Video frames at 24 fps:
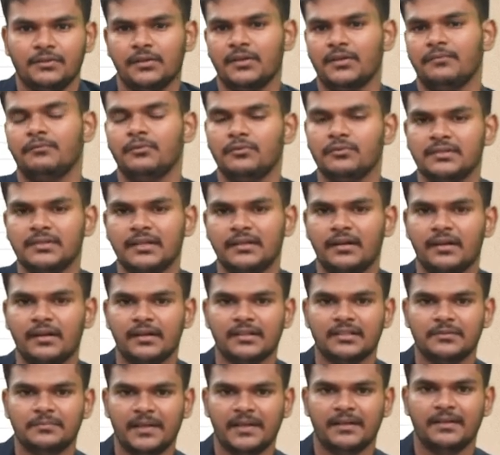Okay, folks, they're not
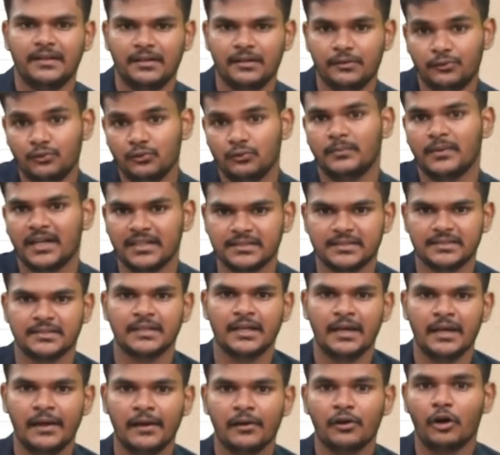expecting too much
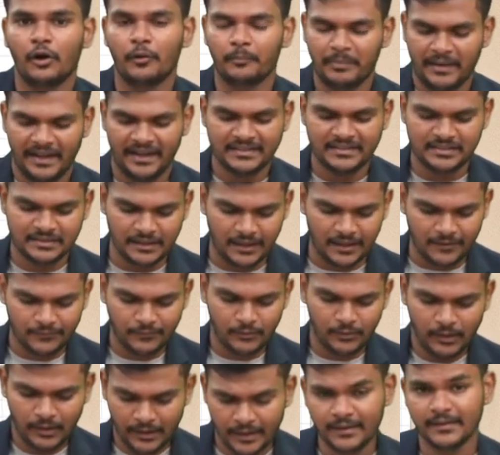complex stuff
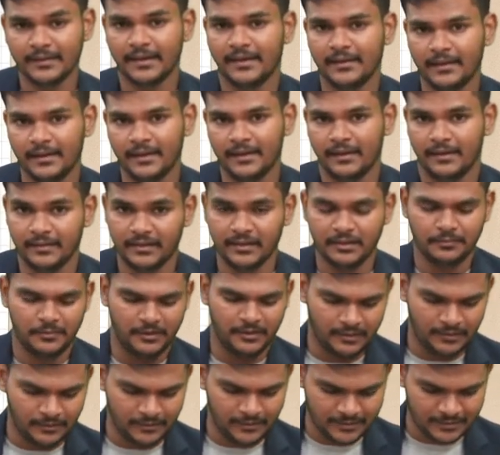in this
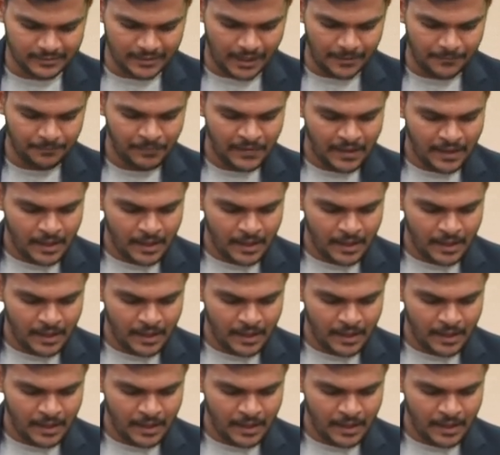particular exam.